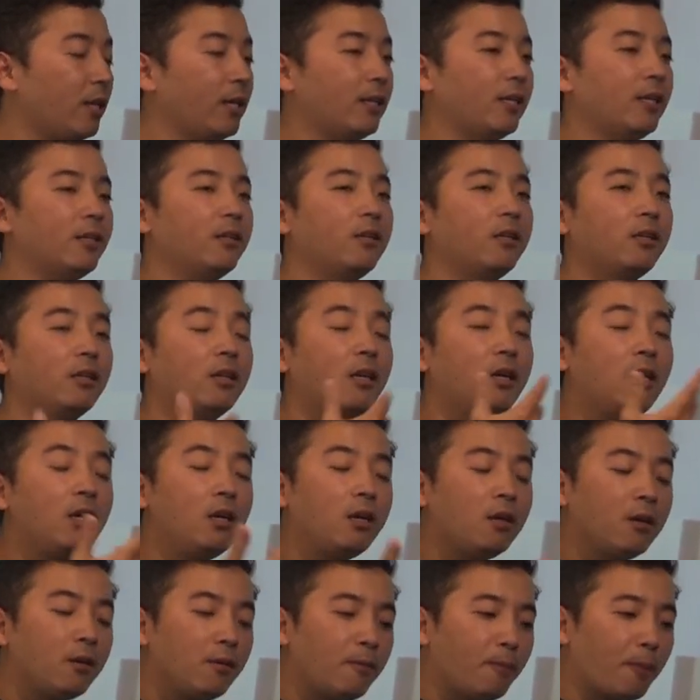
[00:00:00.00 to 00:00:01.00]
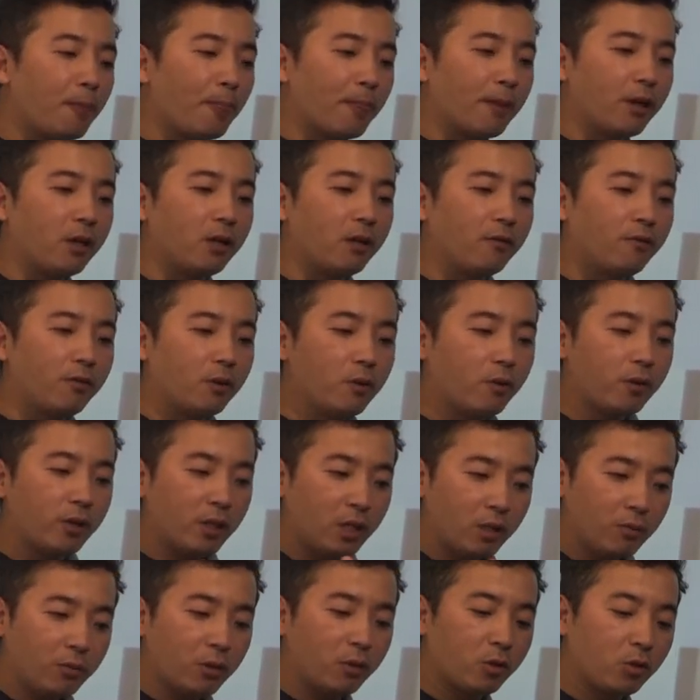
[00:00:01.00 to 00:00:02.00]
And I think that if you were
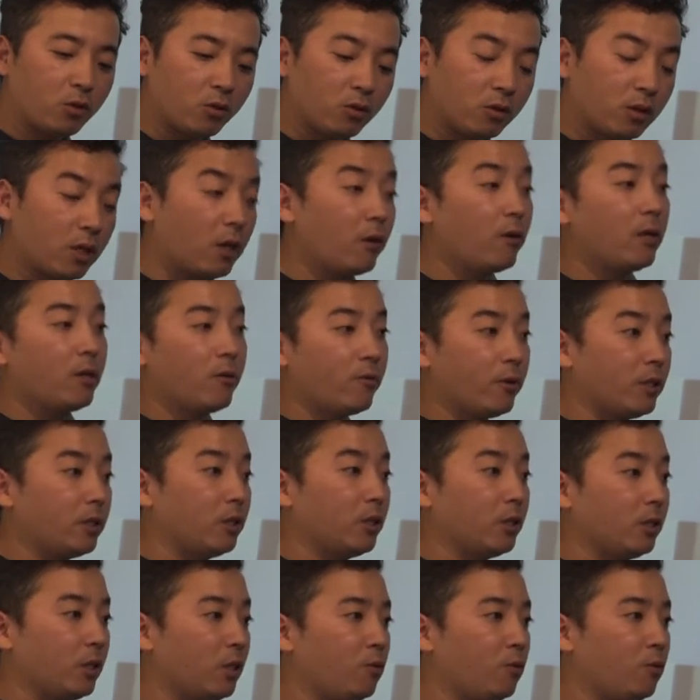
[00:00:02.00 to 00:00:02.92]
able to thoroughly research,